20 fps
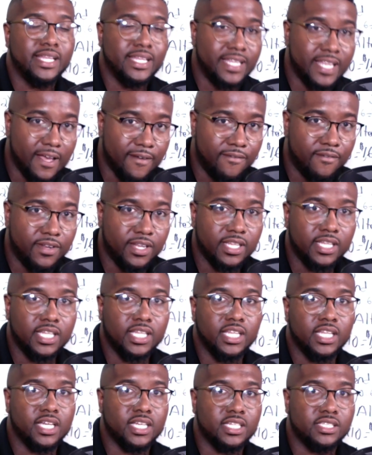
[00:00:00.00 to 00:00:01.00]
definitely
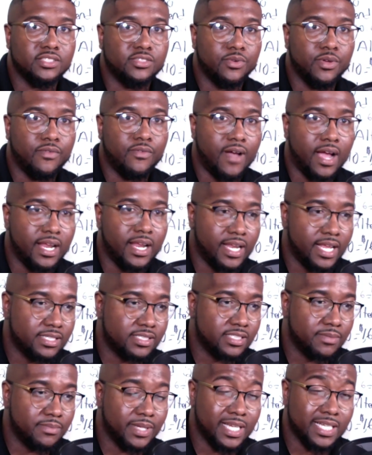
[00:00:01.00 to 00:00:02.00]
look into
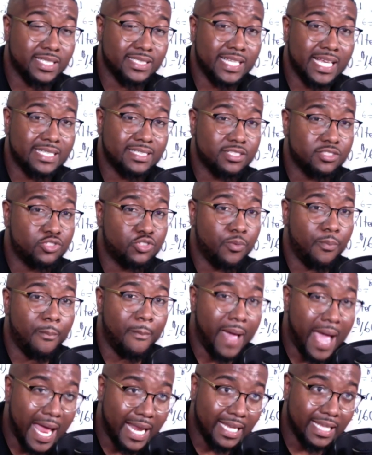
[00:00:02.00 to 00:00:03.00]
refinancing because that's a
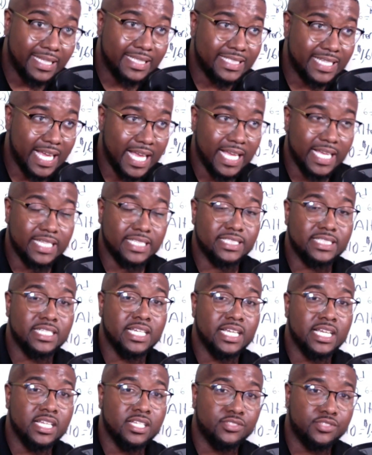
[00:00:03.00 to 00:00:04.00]
dramatic change
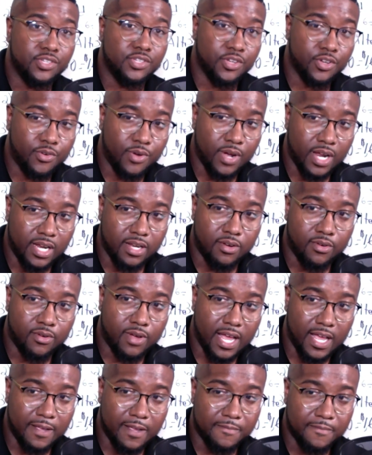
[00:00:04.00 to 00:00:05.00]
to your credit,
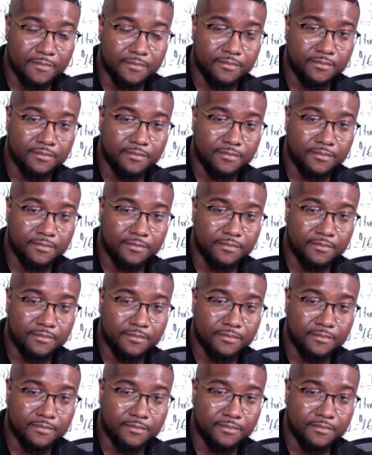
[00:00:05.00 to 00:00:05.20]
okay?